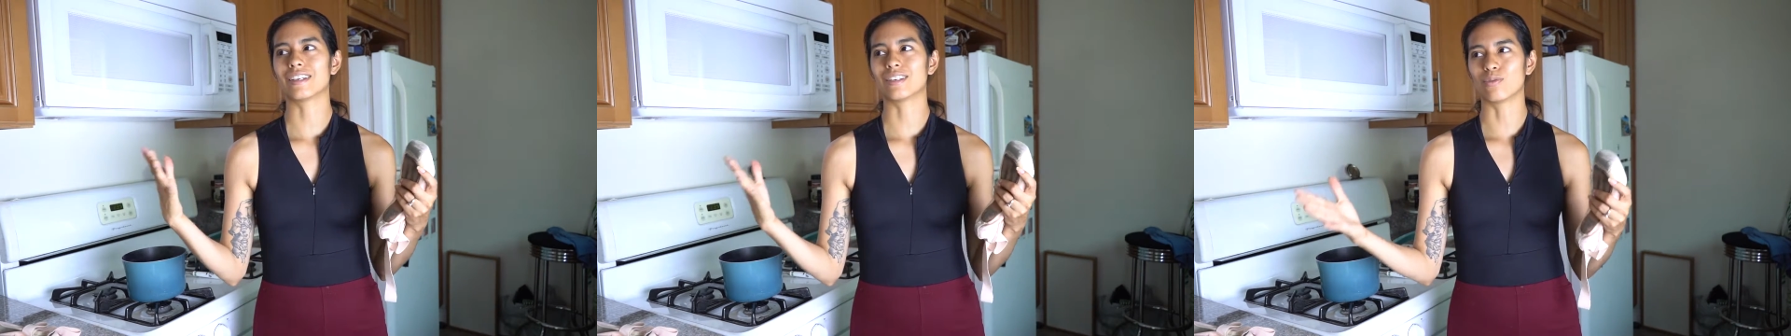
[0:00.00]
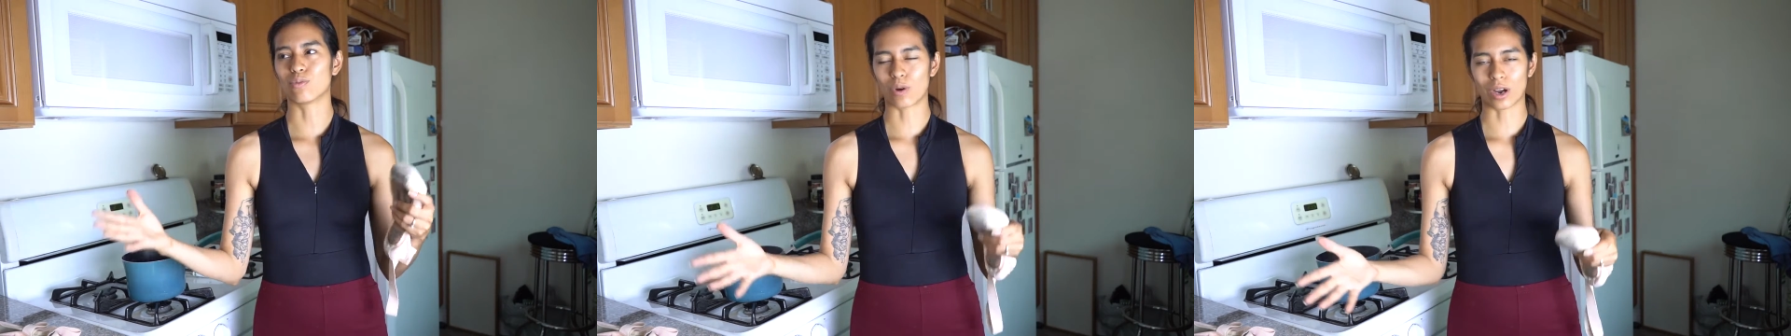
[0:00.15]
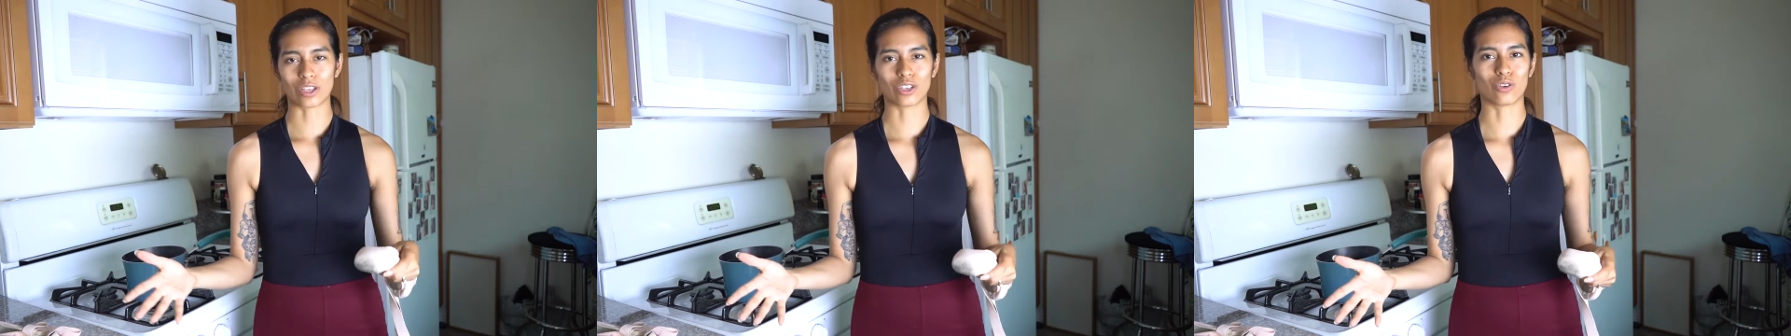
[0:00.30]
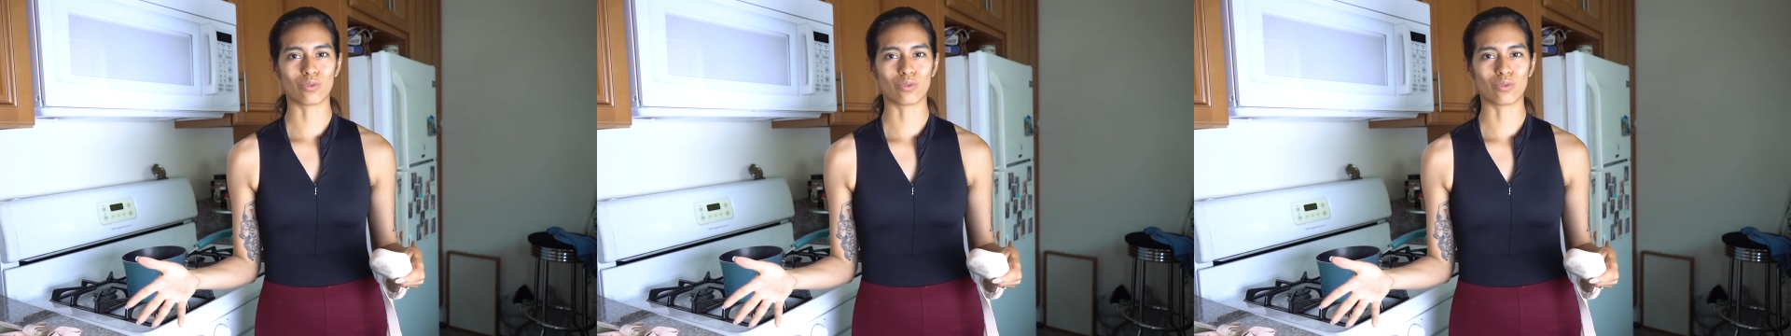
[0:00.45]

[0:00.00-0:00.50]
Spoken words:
when